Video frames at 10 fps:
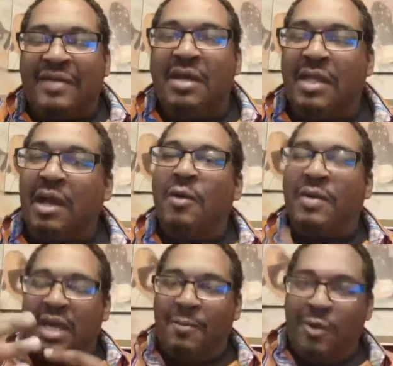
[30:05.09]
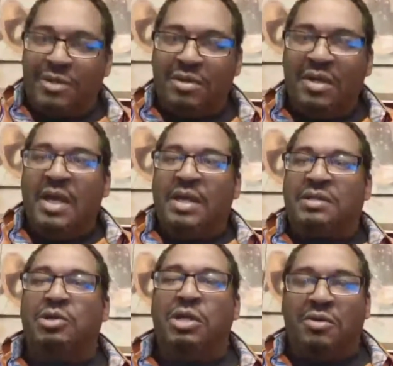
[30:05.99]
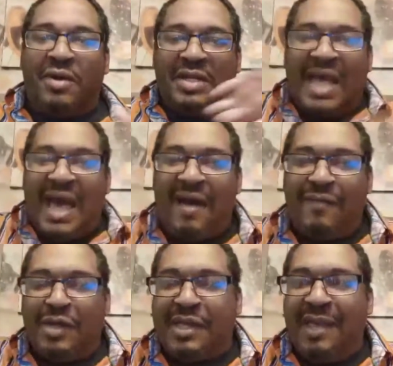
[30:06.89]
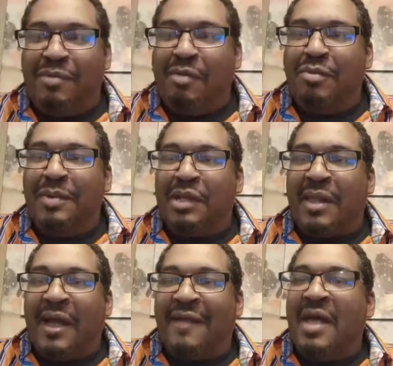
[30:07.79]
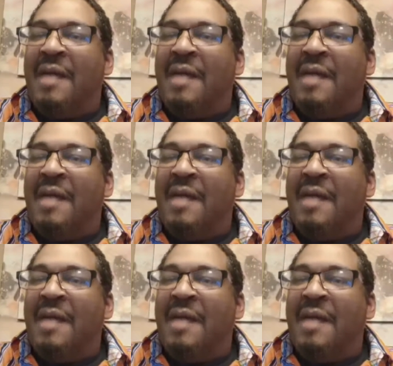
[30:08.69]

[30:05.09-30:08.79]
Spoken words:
It's like, okay, I'm with her. So she's going to dive and save Bumblebee's life.